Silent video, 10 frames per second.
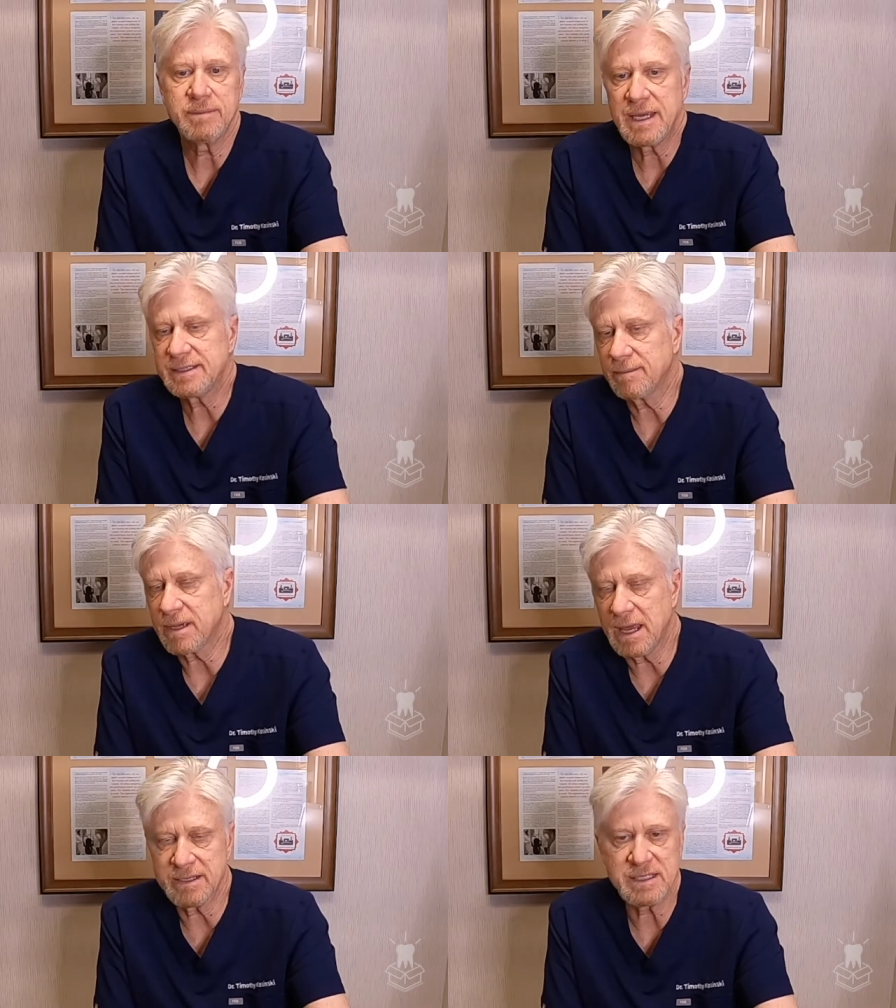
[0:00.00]
Take some
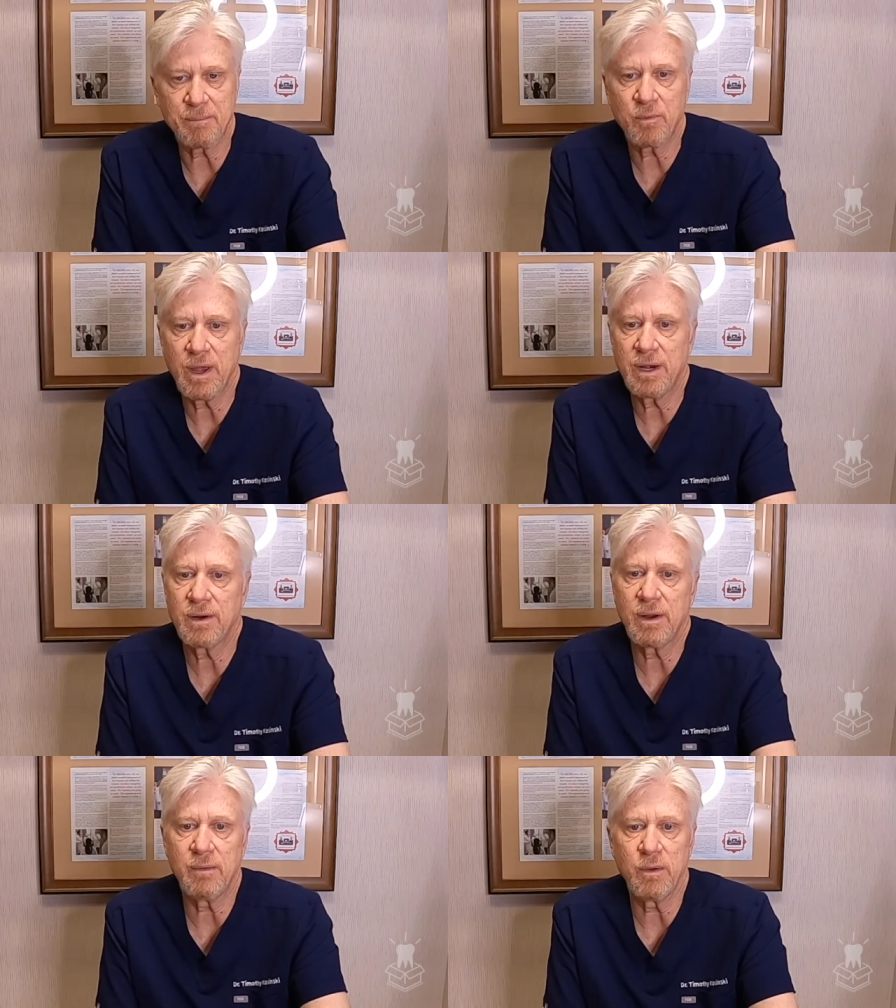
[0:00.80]
kind of
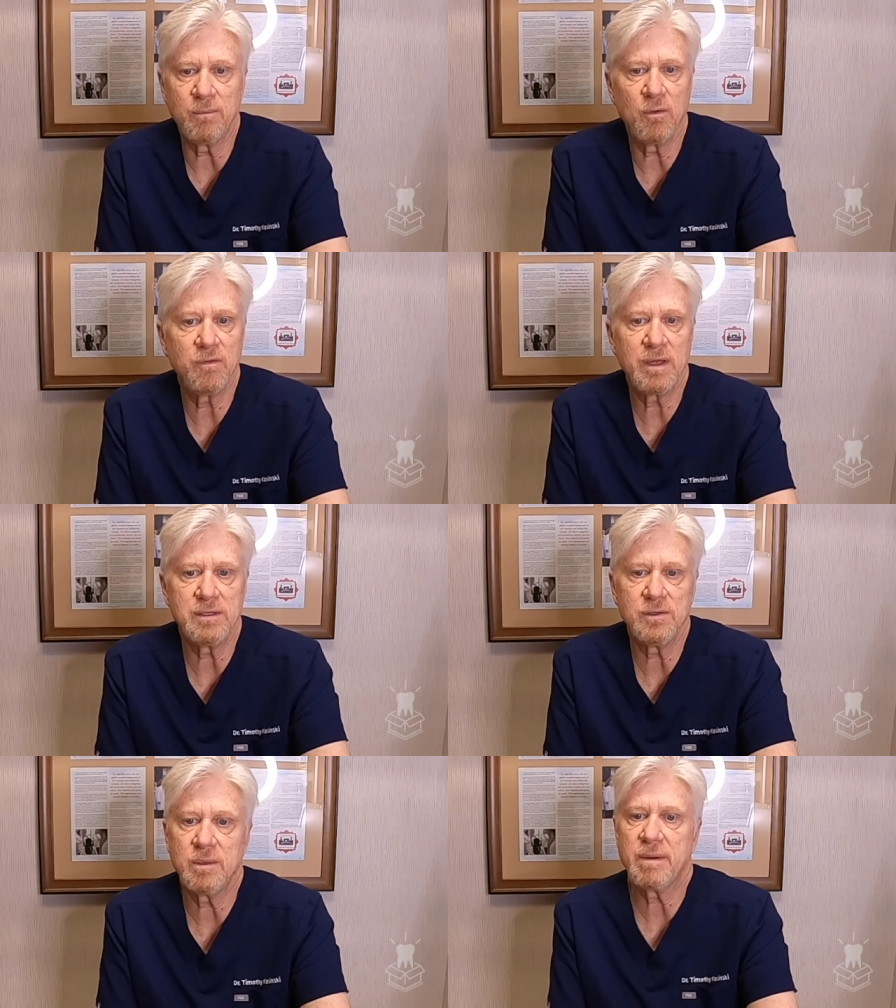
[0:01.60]
separator and remove it
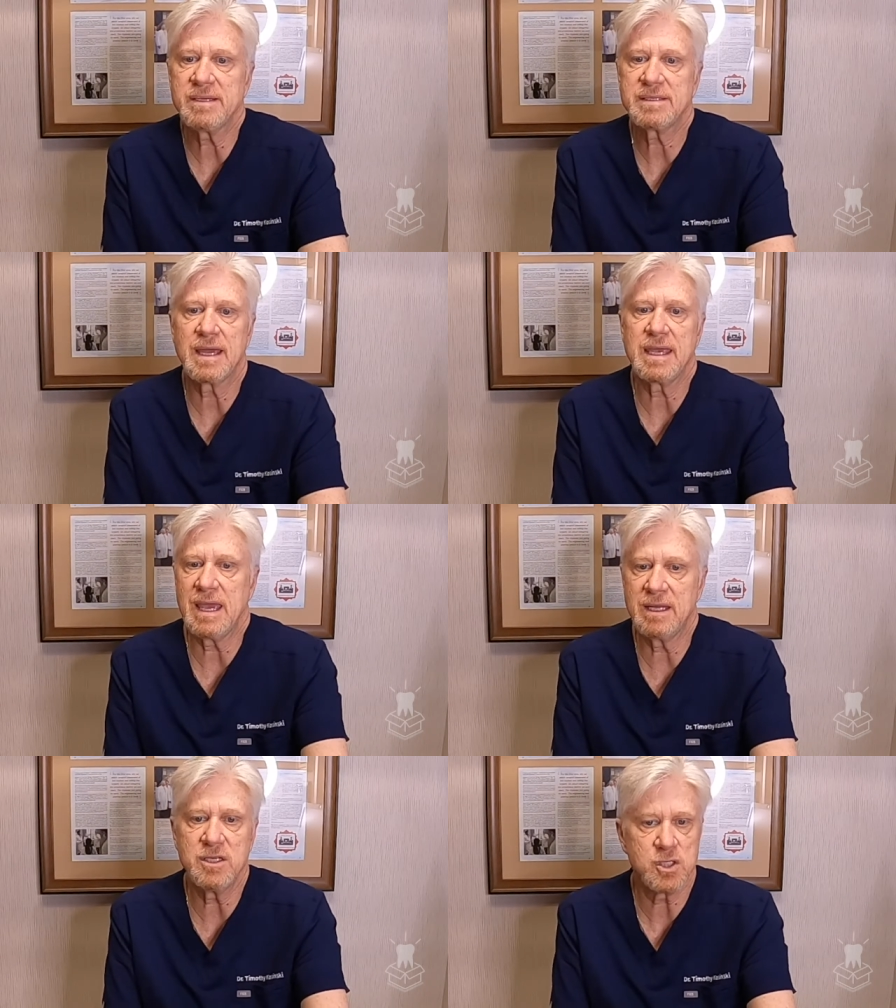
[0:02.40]
and do the best I
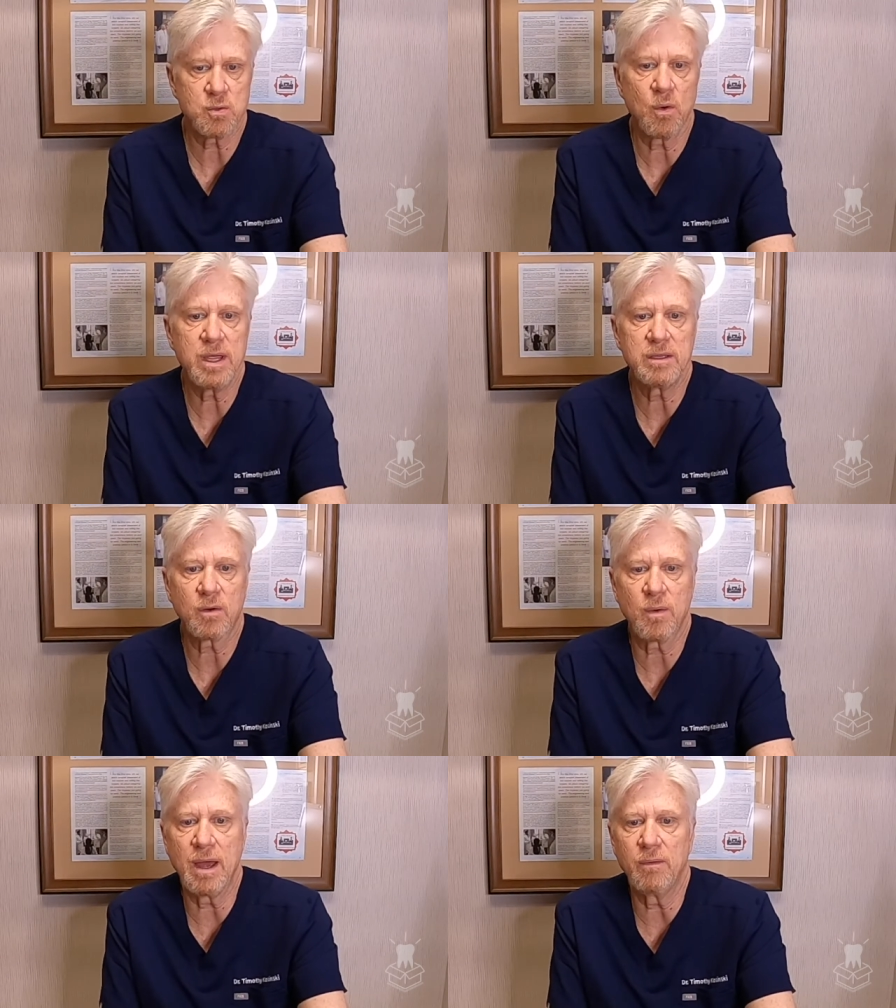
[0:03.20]
can, destroying the
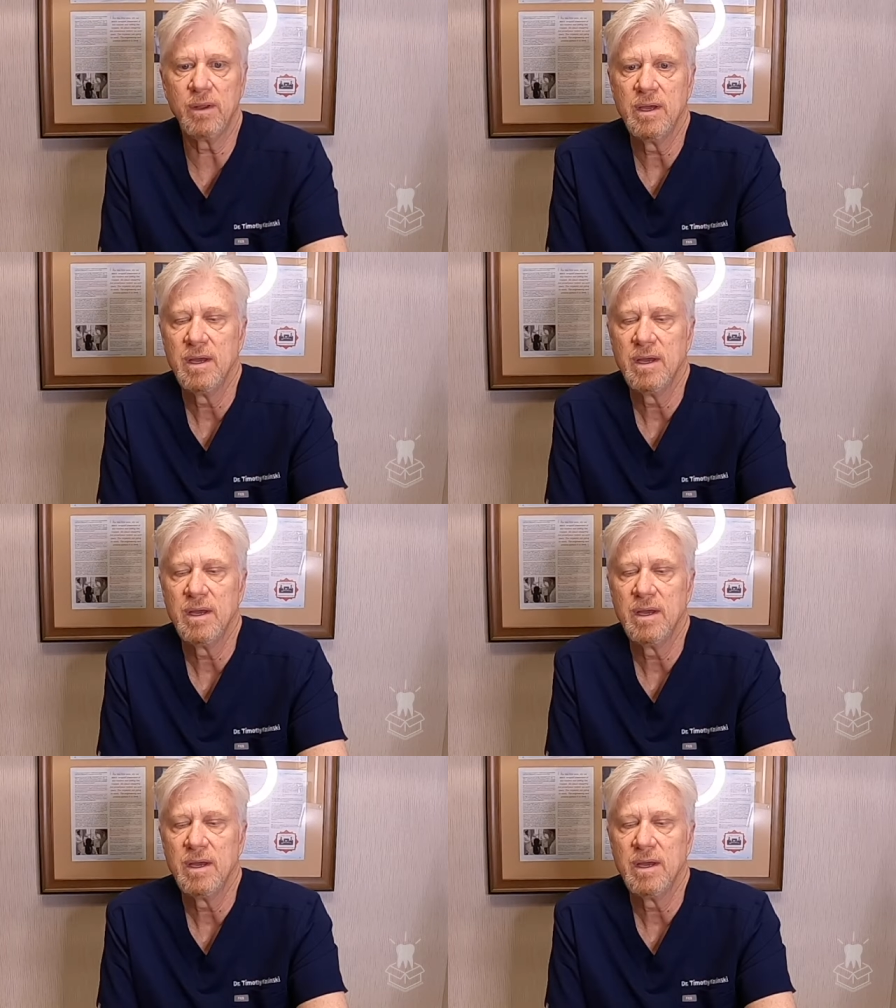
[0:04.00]
crown.